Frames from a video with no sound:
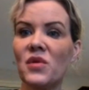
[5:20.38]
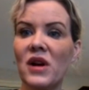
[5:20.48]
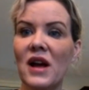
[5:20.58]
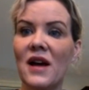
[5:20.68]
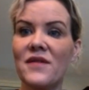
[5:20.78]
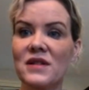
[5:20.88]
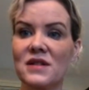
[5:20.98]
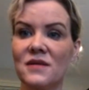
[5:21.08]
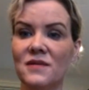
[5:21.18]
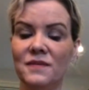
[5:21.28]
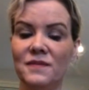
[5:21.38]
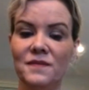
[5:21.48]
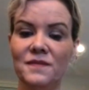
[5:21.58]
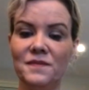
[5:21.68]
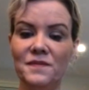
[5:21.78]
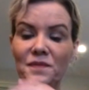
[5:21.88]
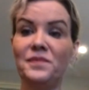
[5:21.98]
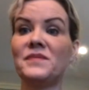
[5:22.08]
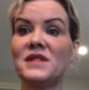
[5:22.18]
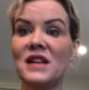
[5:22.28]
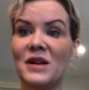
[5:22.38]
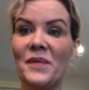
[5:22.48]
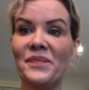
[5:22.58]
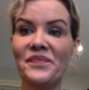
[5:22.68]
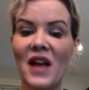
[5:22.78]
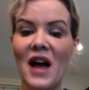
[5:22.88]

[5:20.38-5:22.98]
sorry, I have this tickle.